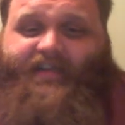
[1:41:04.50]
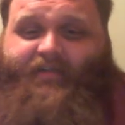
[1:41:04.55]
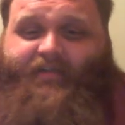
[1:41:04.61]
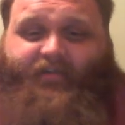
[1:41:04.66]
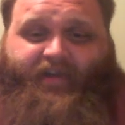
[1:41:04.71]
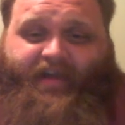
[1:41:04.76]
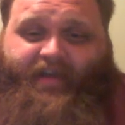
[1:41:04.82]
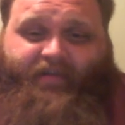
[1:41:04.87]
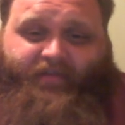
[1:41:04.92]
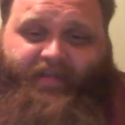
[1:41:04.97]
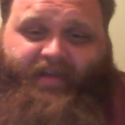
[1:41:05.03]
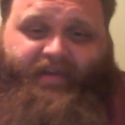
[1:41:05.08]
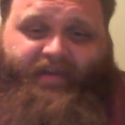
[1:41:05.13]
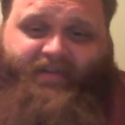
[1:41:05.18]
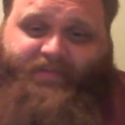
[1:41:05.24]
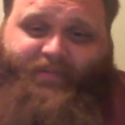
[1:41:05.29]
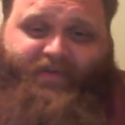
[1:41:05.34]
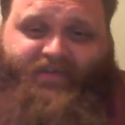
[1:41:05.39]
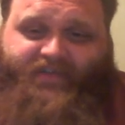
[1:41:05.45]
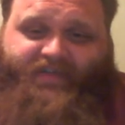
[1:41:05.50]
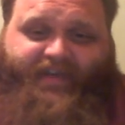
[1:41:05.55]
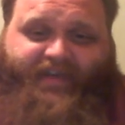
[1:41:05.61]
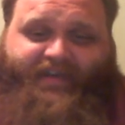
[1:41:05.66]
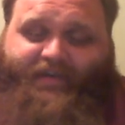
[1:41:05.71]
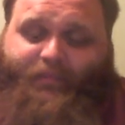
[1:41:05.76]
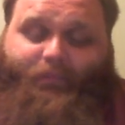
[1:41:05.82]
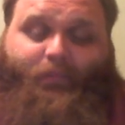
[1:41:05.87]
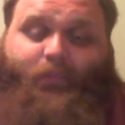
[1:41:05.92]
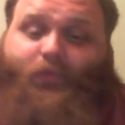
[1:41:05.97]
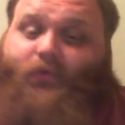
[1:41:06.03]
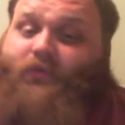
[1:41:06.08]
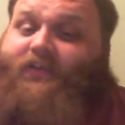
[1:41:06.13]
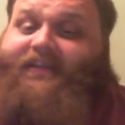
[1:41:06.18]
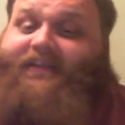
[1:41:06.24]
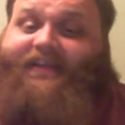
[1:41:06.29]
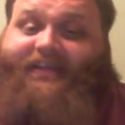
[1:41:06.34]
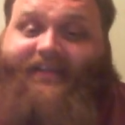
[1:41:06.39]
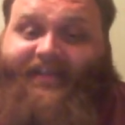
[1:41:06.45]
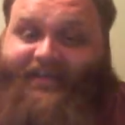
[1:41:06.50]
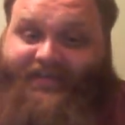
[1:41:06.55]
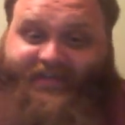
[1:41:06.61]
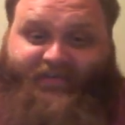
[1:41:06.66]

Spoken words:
every now and then, as much as I completely